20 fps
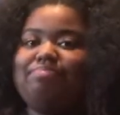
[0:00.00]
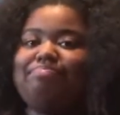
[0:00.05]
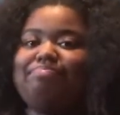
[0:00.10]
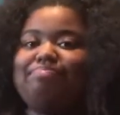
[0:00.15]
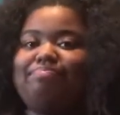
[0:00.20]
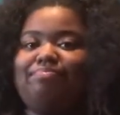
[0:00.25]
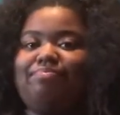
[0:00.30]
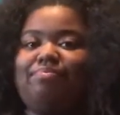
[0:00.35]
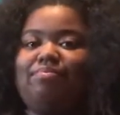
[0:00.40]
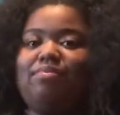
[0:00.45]

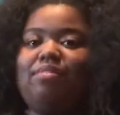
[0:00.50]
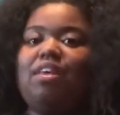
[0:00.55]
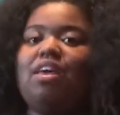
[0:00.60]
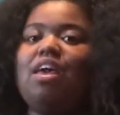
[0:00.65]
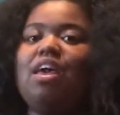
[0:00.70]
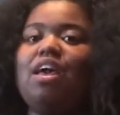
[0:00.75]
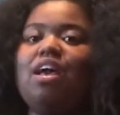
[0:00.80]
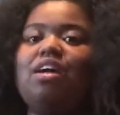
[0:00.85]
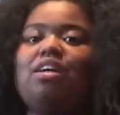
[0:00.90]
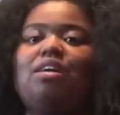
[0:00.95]
Mm-hmm.
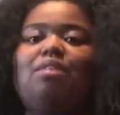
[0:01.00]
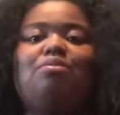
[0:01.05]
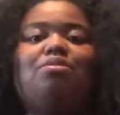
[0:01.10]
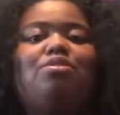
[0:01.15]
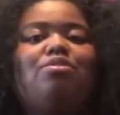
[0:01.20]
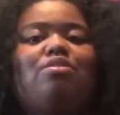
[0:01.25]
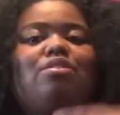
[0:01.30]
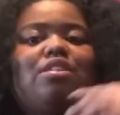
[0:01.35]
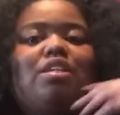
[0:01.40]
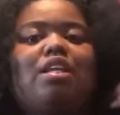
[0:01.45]
But I'm
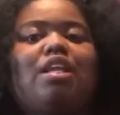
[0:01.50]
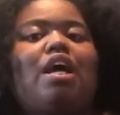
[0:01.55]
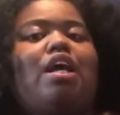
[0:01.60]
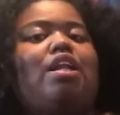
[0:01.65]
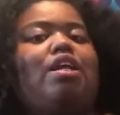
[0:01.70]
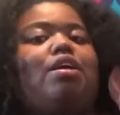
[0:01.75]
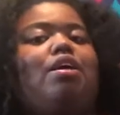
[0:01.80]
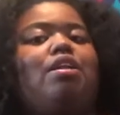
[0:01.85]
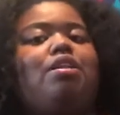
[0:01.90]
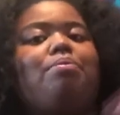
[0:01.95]
sure there's a lot
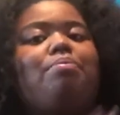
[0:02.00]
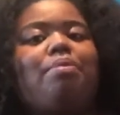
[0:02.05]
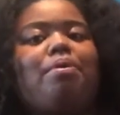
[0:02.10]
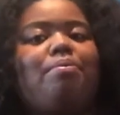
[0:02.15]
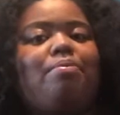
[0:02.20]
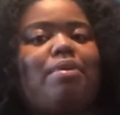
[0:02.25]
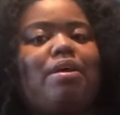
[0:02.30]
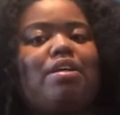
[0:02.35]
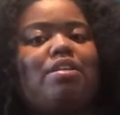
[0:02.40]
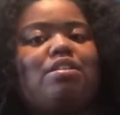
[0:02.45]
of other
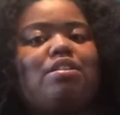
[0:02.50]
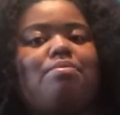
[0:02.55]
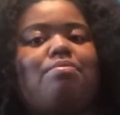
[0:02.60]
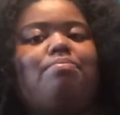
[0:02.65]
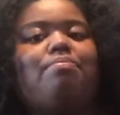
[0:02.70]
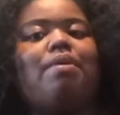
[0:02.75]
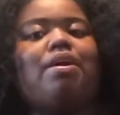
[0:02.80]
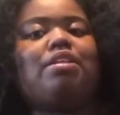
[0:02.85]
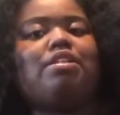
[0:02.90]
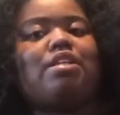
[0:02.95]
people that's
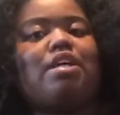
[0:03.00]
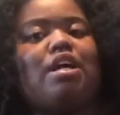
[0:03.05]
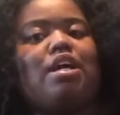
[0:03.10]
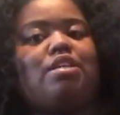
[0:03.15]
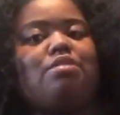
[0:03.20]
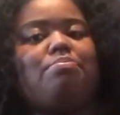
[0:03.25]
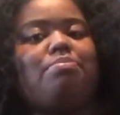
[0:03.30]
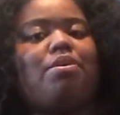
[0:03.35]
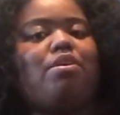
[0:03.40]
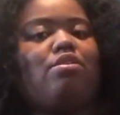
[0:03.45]
my
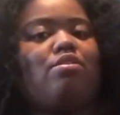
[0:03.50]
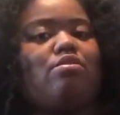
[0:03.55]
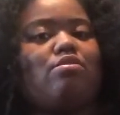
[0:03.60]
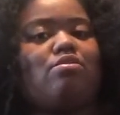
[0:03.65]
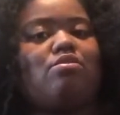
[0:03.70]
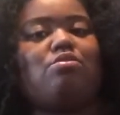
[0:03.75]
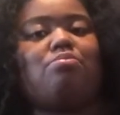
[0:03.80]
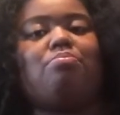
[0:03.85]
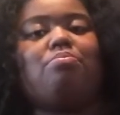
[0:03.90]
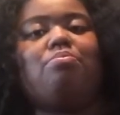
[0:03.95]
size, bigger,
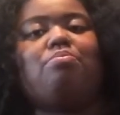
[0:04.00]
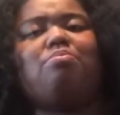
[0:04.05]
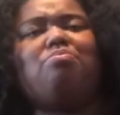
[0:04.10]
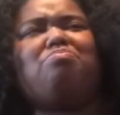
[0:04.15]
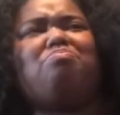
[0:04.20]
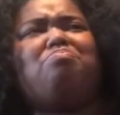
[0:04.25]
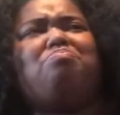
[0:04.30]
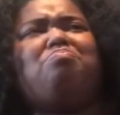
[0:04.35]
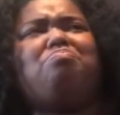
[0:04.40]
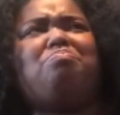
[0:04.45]

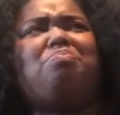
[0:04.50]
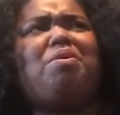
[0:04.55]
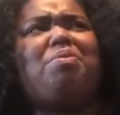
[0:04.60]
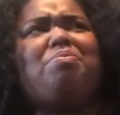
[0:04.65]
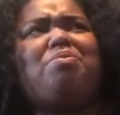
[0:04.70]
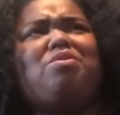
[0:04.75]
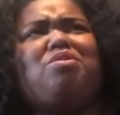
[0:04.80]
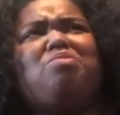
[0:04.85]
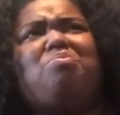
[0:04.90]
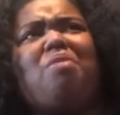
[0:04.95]

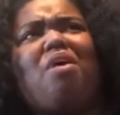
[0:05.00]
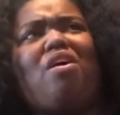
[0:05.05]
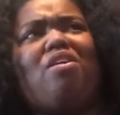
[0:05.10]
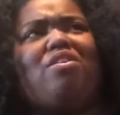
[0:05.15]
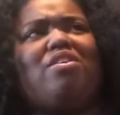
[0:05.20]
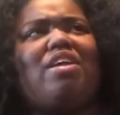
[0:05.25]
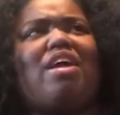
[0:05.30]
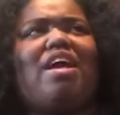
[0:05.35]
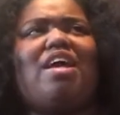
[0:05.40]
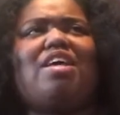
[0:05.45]
people
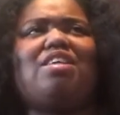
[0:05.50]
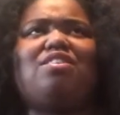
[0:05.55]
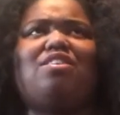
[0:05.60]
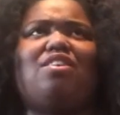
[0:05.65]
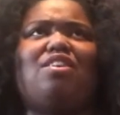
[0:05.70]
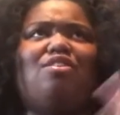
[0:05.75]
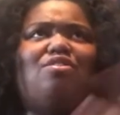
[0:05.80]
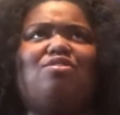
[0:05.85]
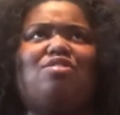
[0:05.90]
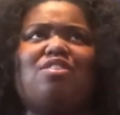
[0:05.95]
smaller that have
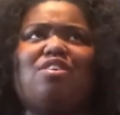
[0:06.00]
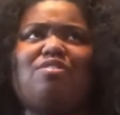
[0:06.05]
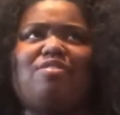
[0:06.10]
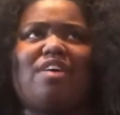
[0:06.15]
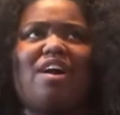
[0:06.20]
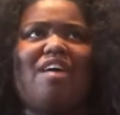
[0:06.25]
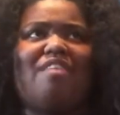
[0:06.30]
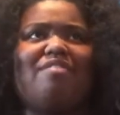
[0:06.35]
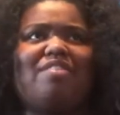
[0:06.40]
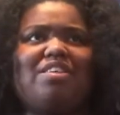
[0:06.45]
low
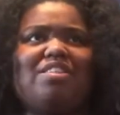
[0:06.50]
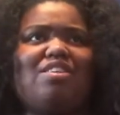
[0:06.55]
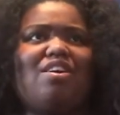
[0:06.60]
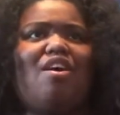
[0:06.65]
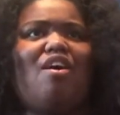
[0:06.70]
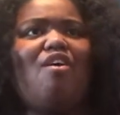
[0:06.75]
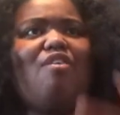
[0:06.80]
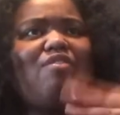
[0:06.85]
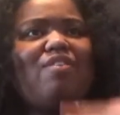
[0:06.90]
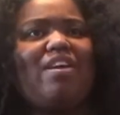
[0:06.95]
self-confidence, and
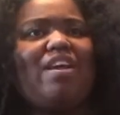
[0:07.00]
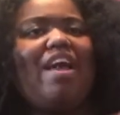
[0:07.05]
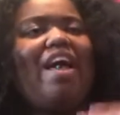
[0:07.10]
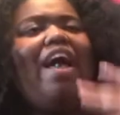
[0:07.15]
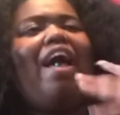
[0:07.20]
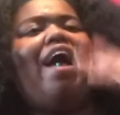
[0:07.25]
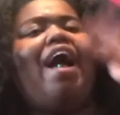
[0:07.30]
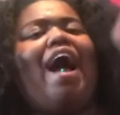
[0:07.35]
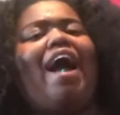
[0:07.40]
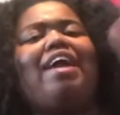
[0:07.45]
hopefully
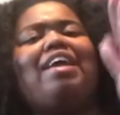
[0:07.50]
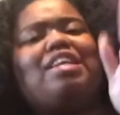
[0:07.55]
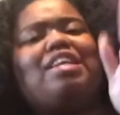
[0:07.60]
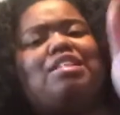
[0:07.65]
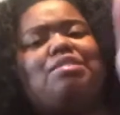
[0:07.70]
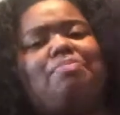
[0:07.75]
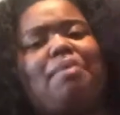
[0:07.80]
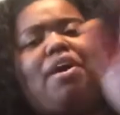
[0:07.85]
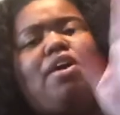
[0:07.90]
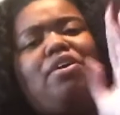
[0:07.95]
I
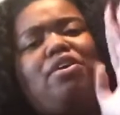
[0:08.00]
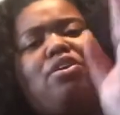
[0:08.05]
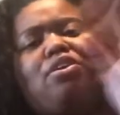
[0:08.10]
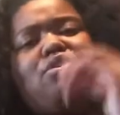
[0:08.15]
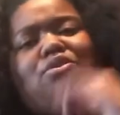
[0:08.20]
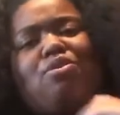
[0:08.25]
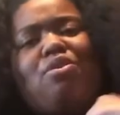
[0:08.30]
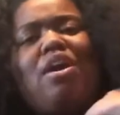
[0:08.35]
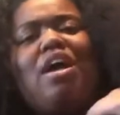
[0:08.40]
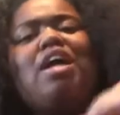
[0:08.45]
inspire
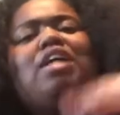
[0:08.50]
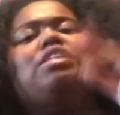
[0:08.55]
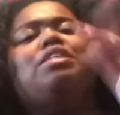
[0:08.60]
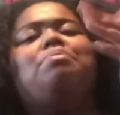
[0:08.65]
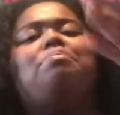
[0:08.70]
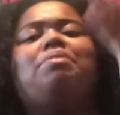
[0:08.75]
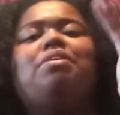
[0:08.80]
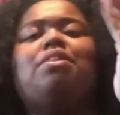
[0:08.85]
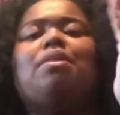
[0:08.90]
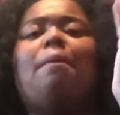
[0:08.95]
you to
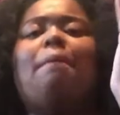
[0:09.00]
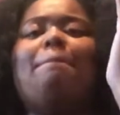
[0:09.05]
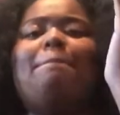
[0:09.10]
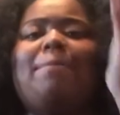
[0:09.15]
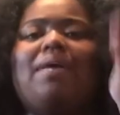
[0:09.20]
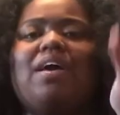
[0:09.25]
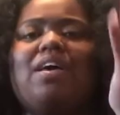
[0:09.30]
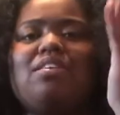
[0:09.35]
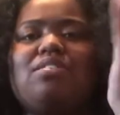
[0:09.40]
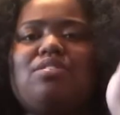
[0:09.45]
be the
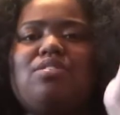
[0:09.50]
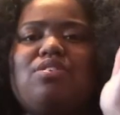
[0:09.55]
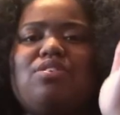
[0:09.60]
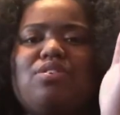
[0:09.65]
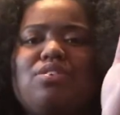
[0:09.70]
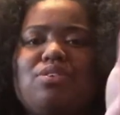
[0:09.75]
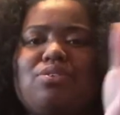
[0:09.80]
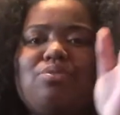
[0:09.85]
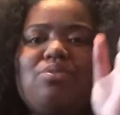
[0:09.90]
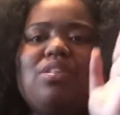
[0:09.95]
best
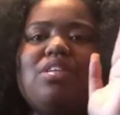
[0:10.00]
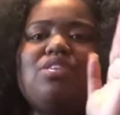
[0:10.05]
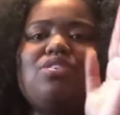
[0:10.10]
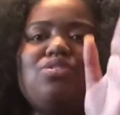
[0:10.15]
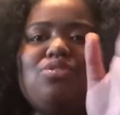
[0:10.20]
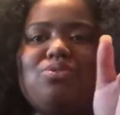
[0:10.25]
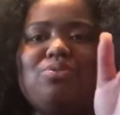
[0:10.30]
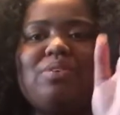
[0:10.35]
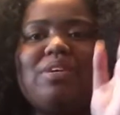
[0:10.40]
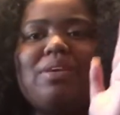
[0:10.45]
you
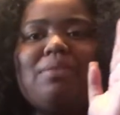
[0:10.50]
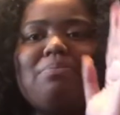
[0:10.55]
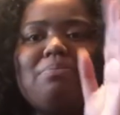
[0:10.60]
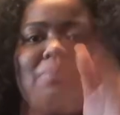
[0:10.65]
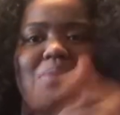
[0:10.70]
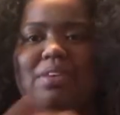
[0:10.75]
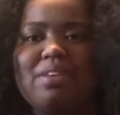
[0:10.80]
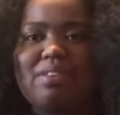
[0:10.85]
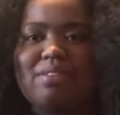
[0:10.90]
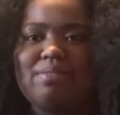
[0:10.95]
that you can
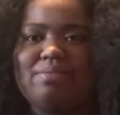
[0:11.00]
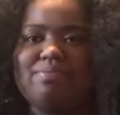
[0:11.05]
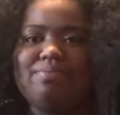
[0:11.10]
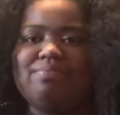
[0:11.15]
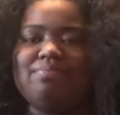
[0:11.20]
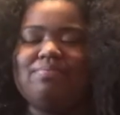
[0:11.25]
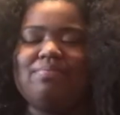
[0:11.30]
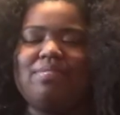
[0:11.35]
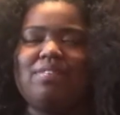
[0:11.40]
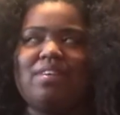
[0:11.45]
be.
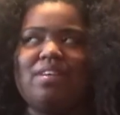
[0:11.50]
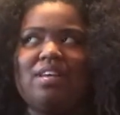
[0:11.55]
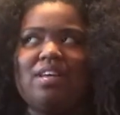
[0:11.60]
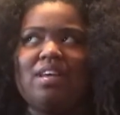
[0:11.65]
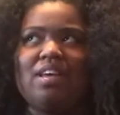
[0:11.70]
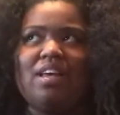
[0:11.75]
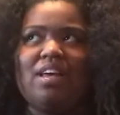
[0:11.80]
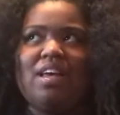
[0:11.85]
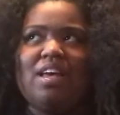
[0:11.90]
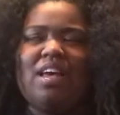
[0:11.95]

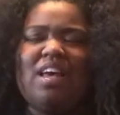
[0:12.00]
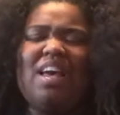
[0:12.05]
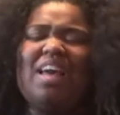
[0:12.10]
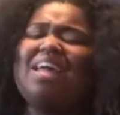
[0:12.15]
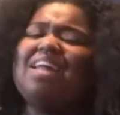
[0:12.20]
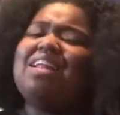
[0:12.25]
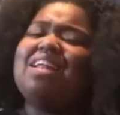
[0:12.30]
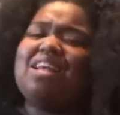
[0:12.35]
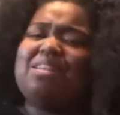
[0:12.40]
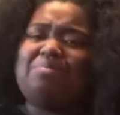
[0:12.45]

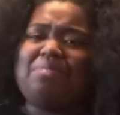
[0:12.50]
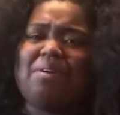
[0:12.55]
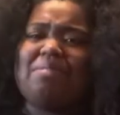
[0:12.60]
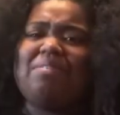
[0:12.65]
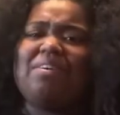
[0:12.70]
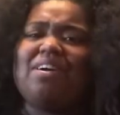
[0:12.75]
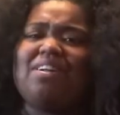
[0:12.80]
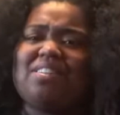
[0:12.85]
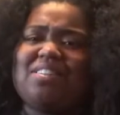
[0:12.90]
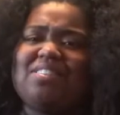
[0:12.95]
That's probably
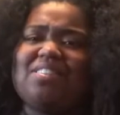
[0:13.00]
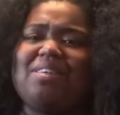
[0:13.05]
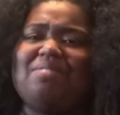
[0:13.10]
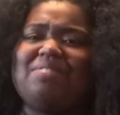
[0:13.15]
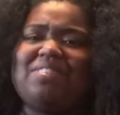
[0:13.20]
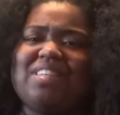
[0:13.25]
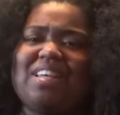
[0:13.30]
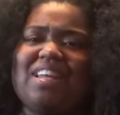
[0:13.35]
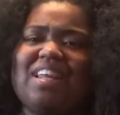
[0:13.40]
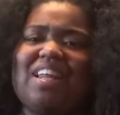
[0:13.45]
ugly, so I'm gonna
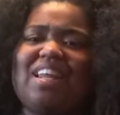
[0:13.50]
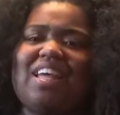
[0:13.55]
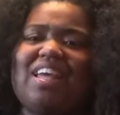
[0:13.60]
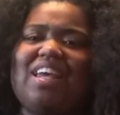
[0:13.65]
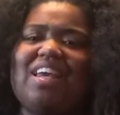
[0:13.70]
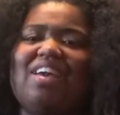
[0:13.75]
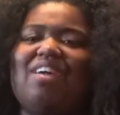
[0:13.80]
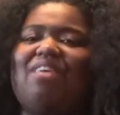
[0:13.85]
say that again.